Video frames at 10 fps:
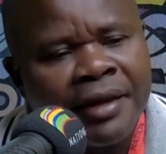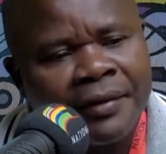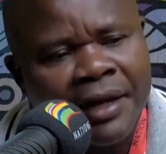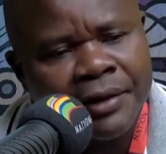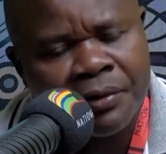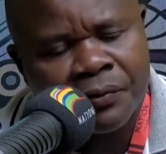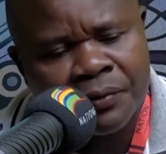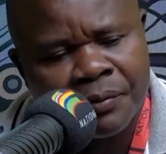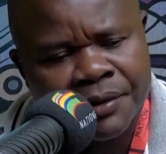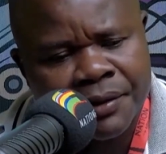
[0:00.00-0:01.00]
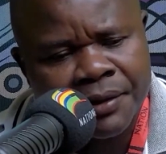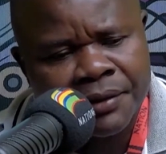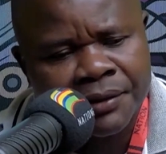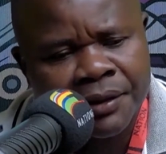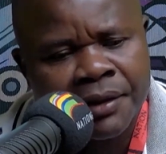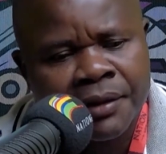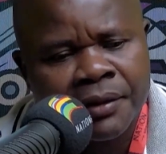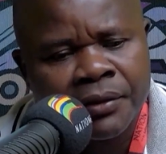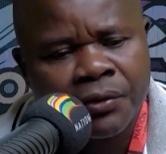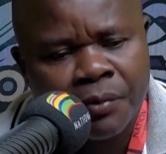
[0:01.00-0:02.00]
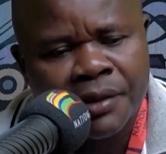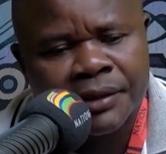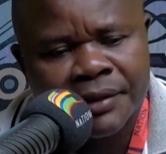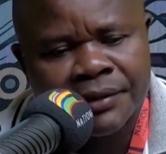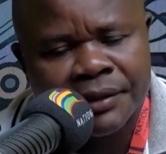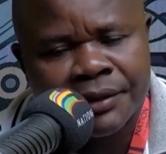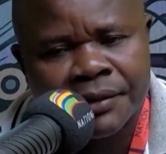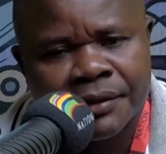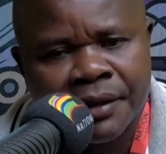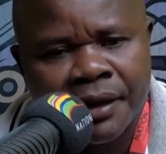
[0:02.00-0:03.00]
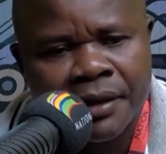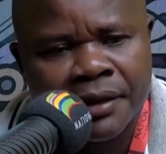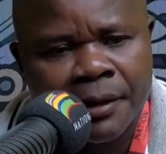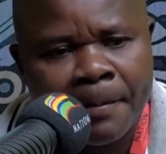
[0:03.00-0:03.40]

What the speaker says: that's one of the best things or best decisions that